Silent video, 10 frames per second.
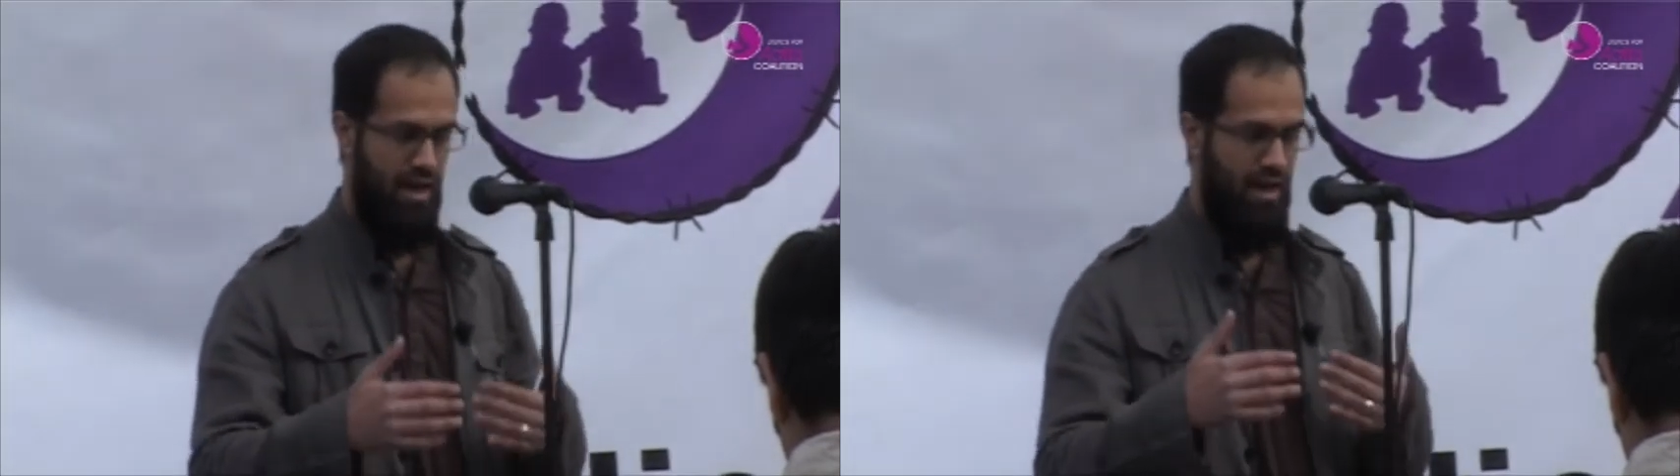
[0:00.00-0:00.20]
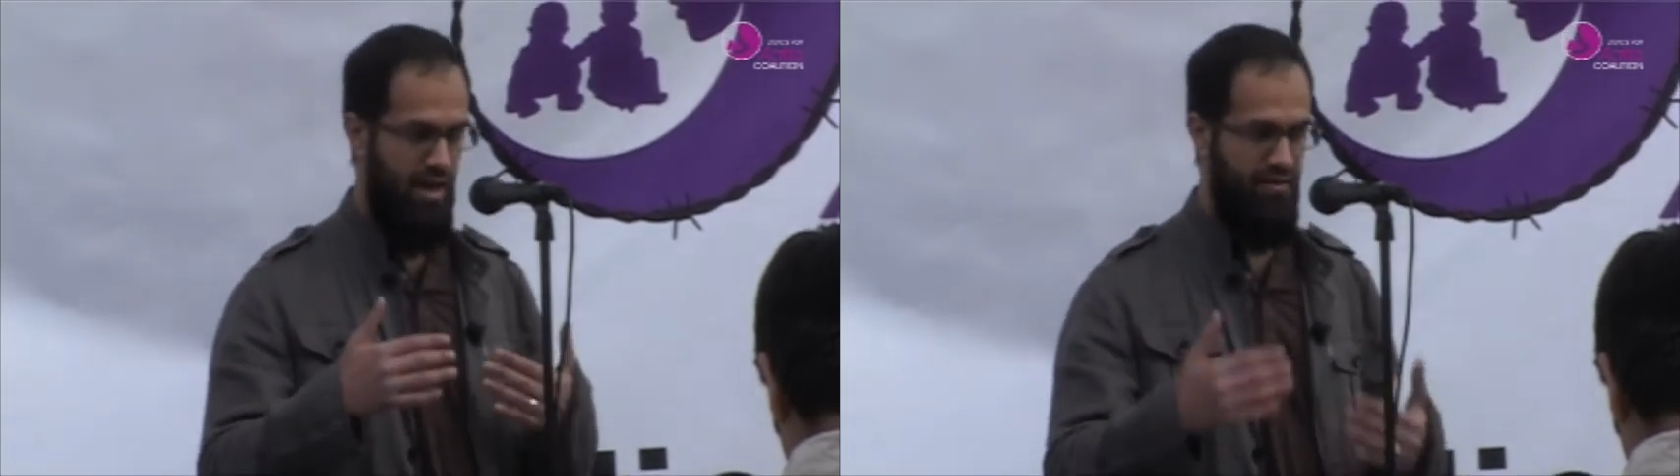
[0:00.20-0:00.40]

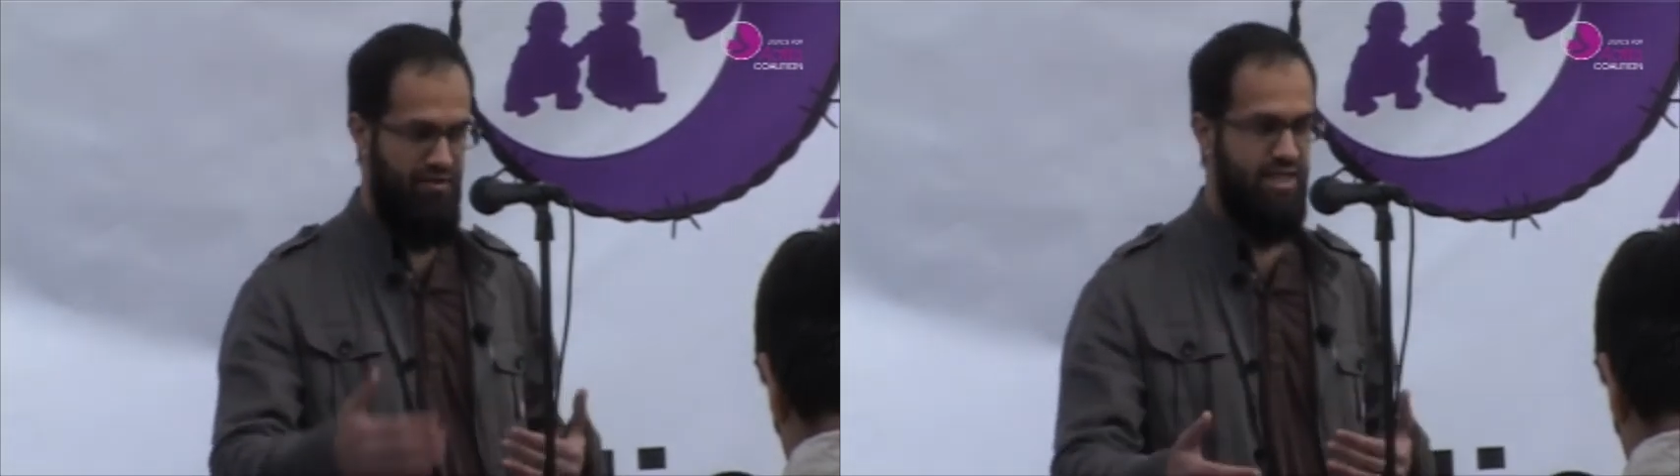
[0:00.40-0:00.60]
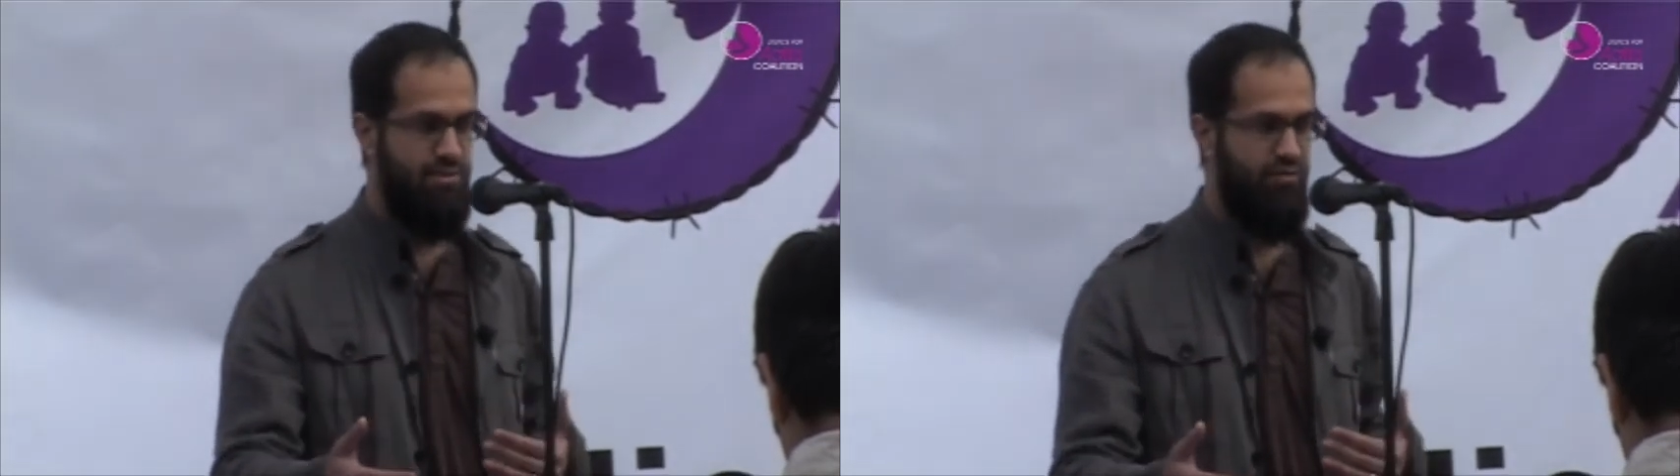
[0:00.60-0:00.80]
a
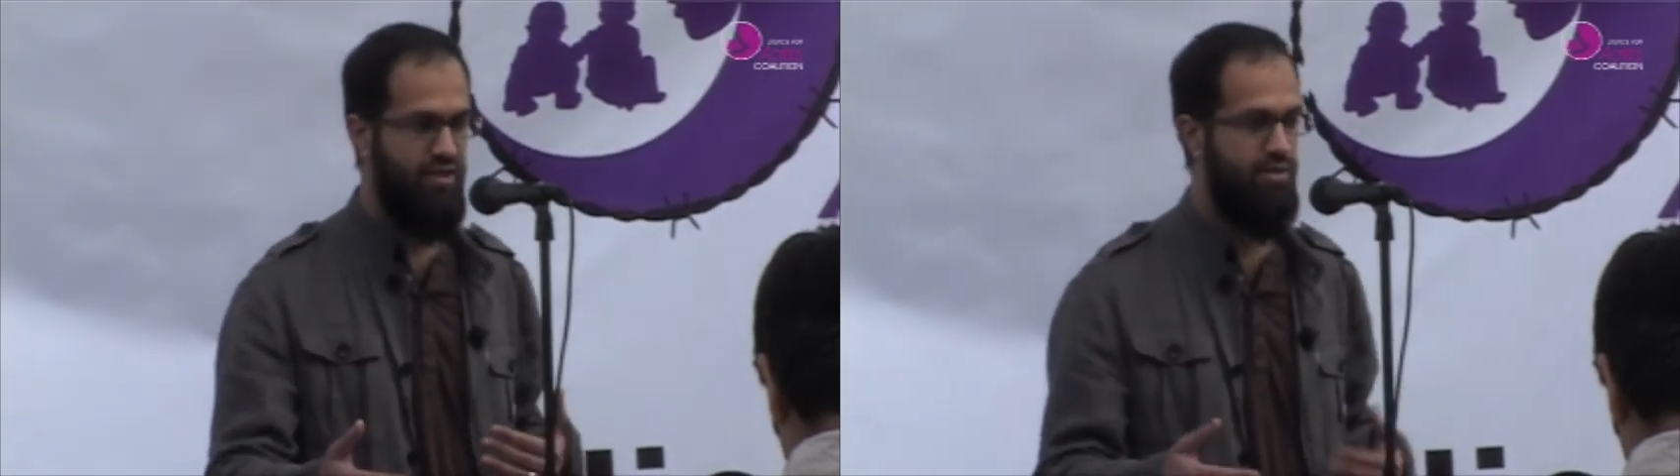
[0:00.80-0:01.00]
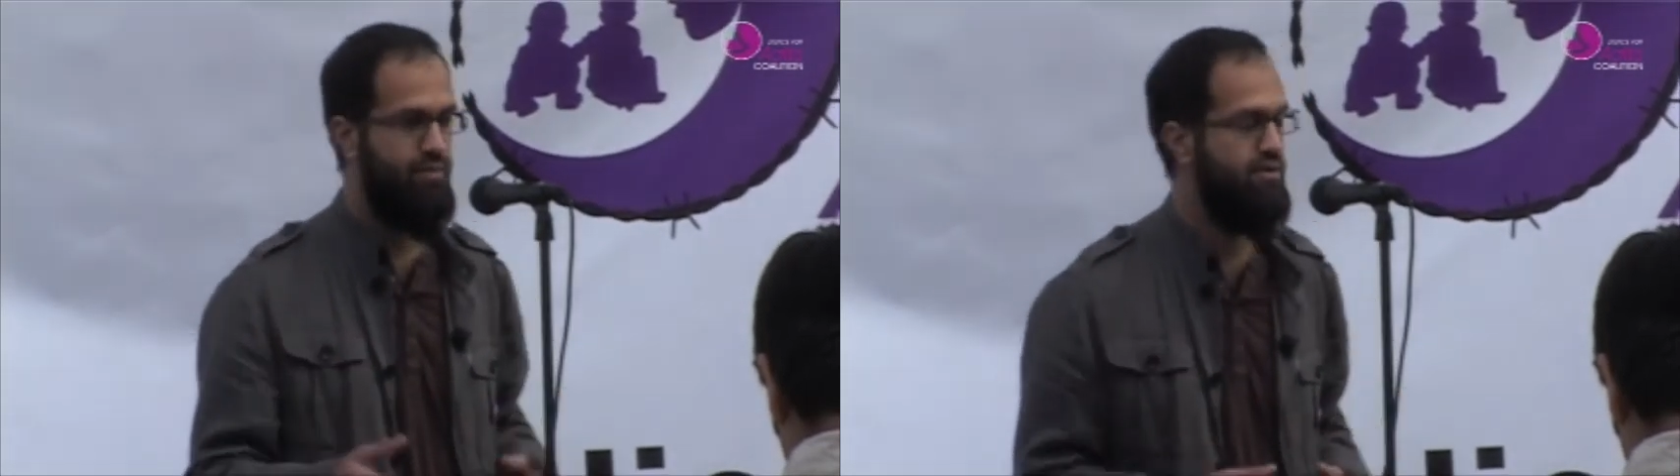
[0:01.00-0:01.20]
victim of
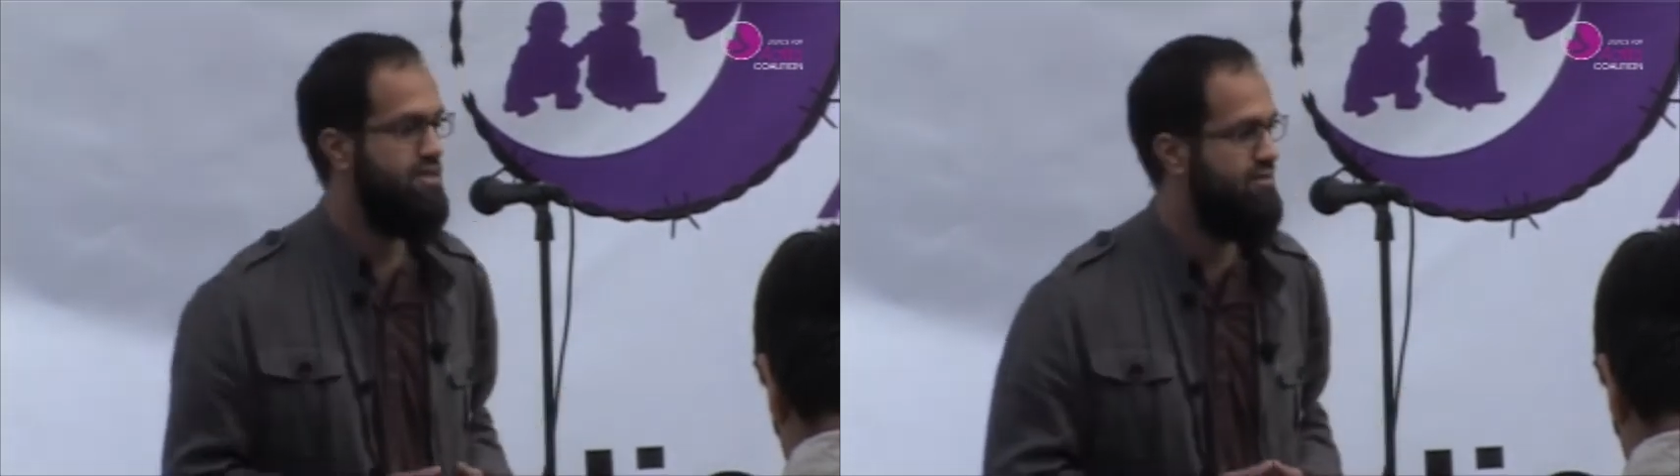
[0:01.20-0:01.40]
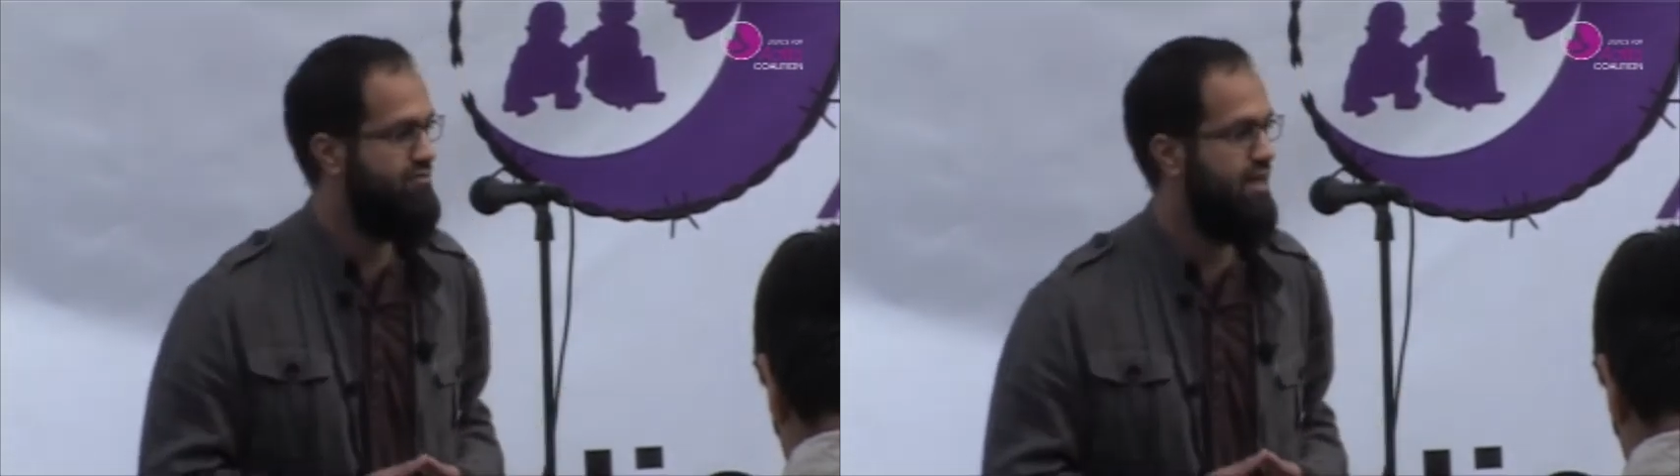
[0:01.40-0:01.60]
this
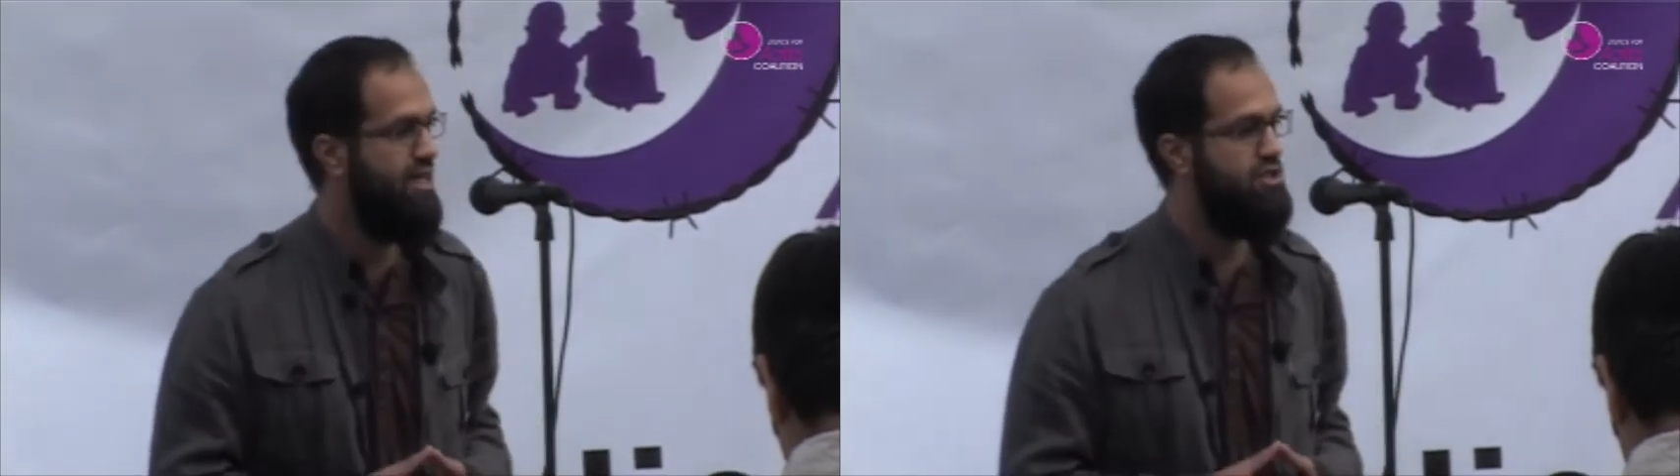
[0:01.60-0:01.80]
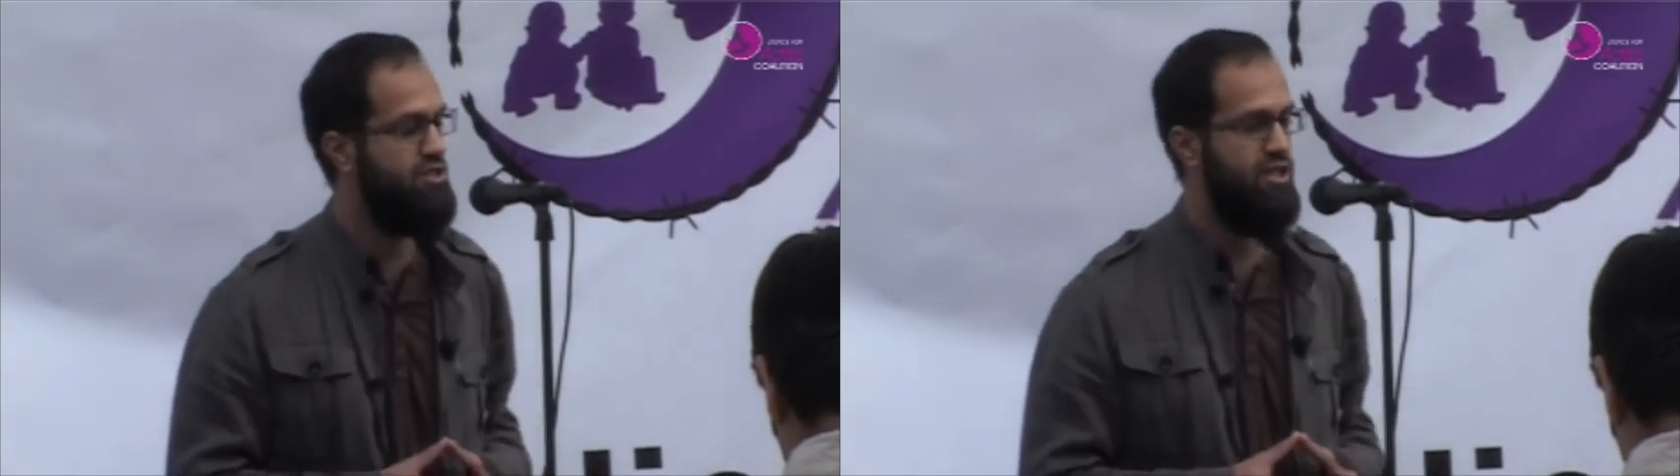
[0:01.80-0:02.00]
abusive
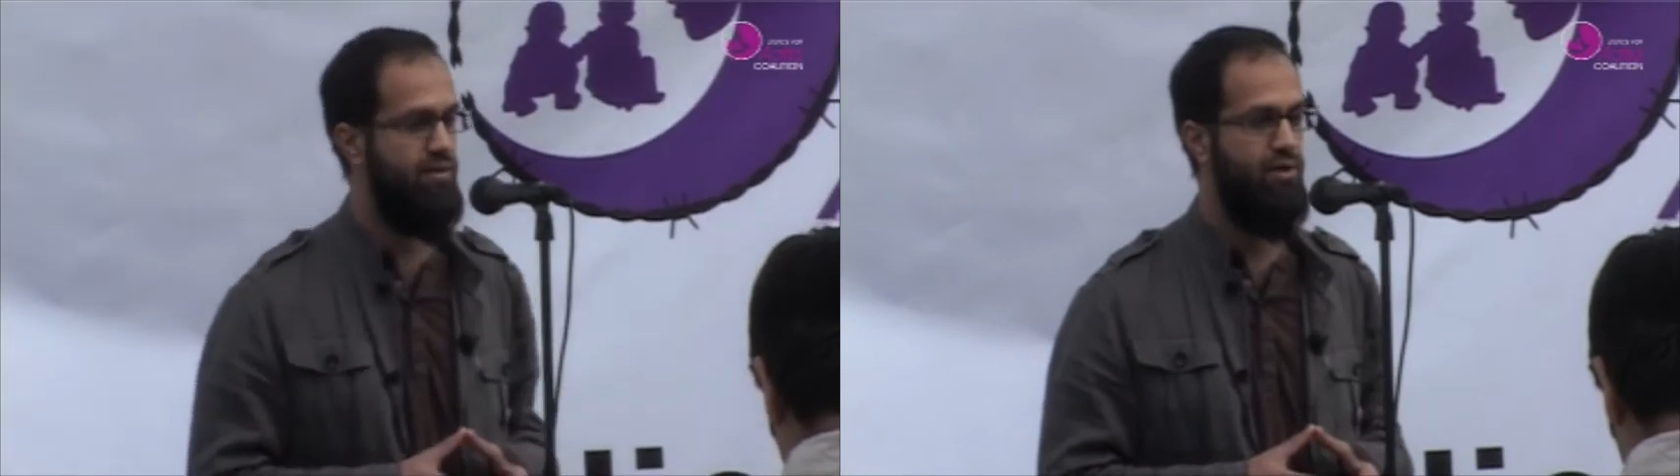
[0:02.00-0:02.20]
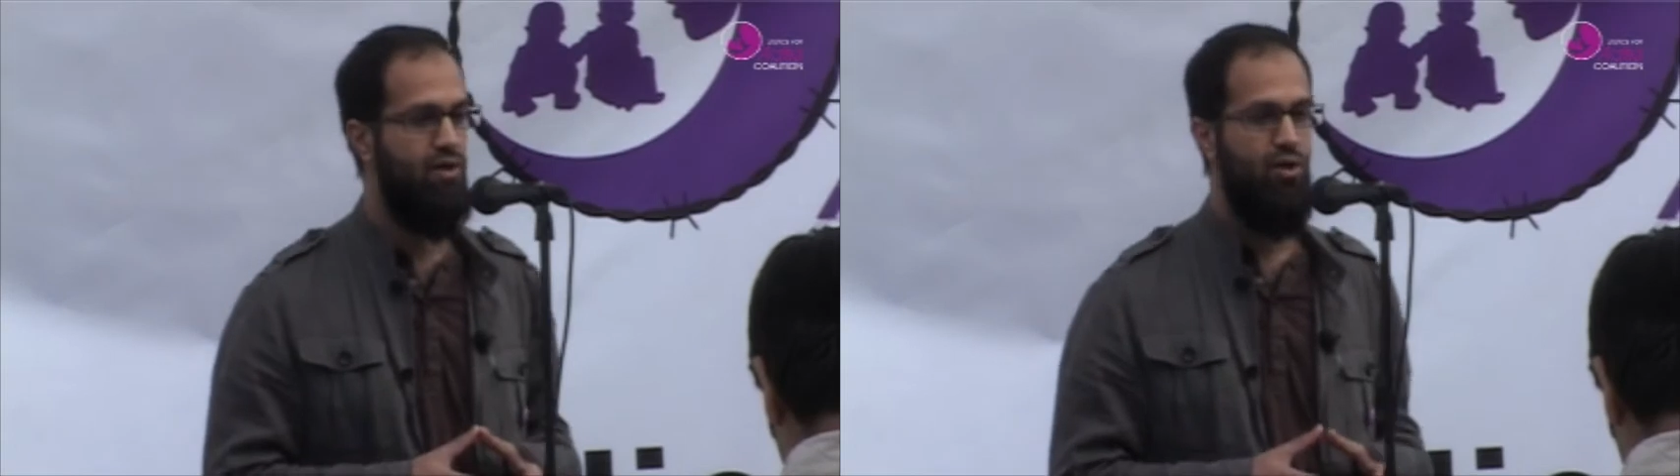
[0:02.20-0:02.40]
relationship,